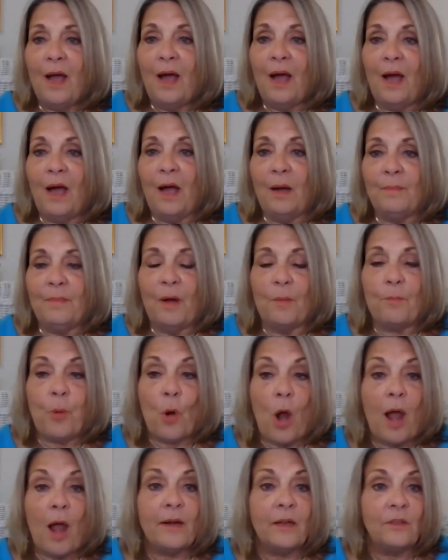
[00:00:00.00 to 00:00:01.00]
a
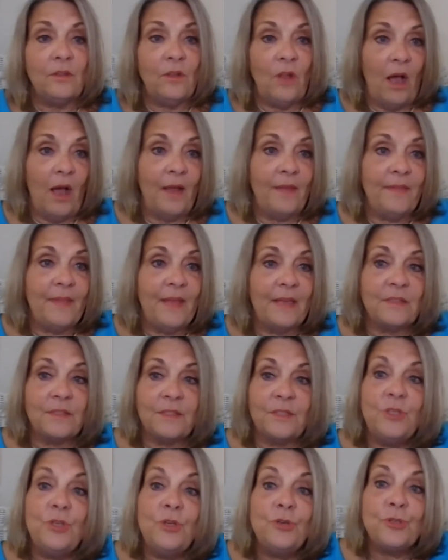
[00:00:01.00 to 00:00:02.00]
product line
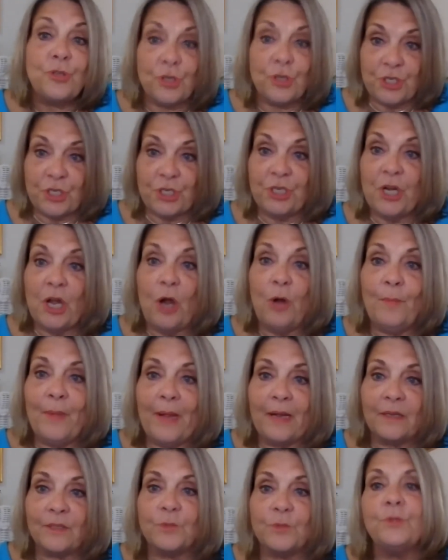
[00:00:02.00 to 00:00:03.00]
that's
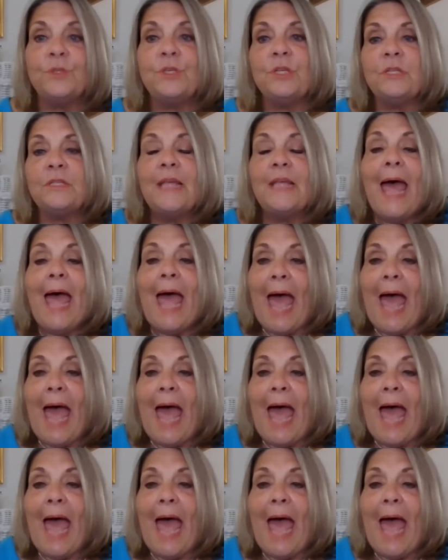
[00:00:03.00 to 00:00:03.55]
nutrigenomics, which is